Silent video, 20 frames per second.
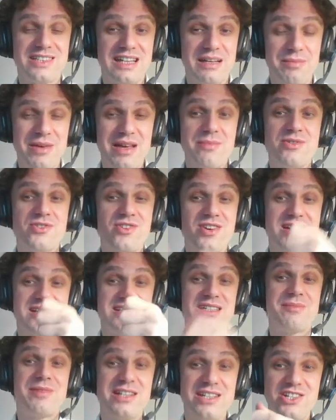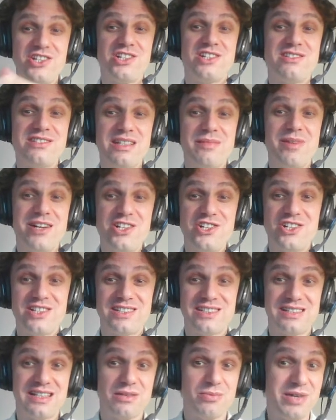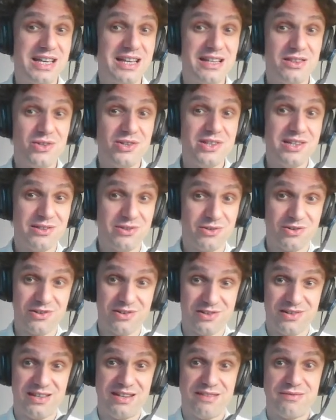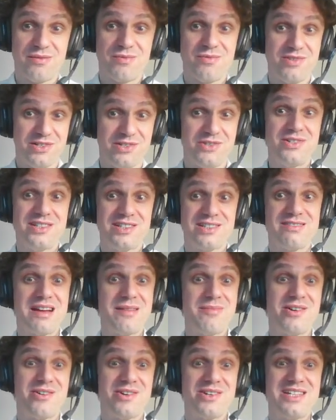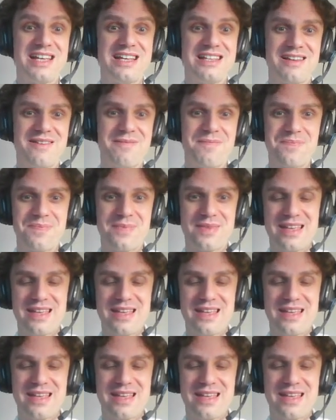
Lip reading: and maybe there are some additional dimensions that we cannot ignore if we want to describe our data.